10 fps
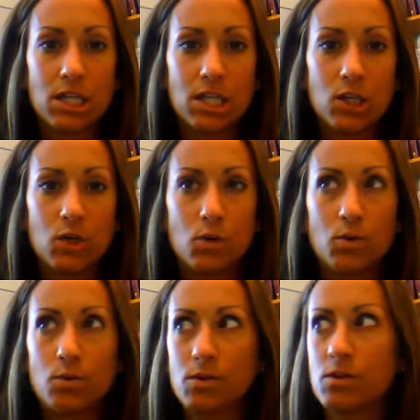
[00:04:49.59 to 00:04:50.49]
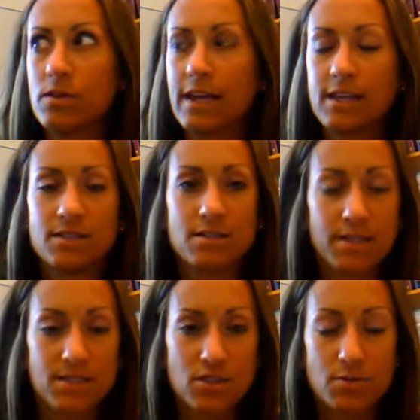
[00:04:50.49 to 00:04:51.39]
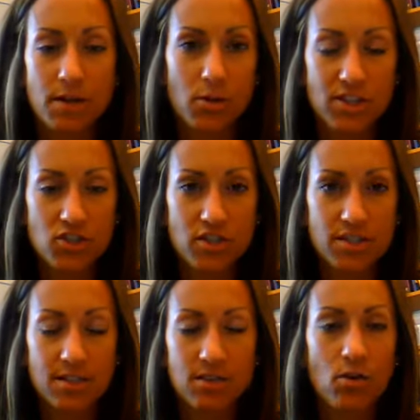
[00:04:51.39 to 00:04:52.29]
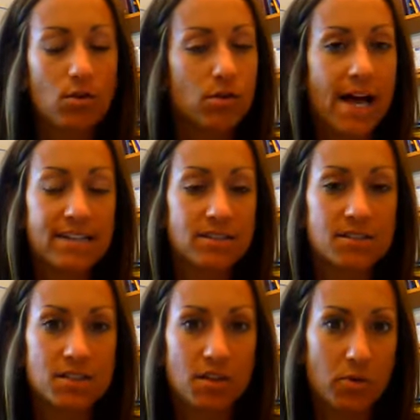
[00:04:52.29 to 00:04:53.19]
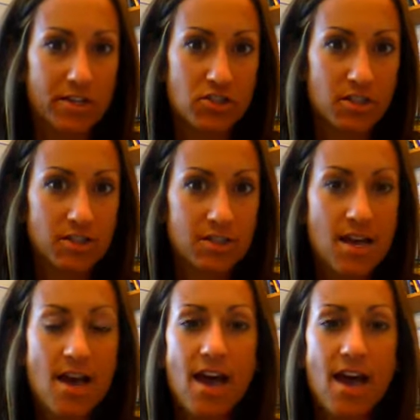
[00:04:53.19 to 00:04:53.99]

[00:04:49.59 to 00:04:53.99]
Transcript: like instant message me questions, and the whole class can see the questions,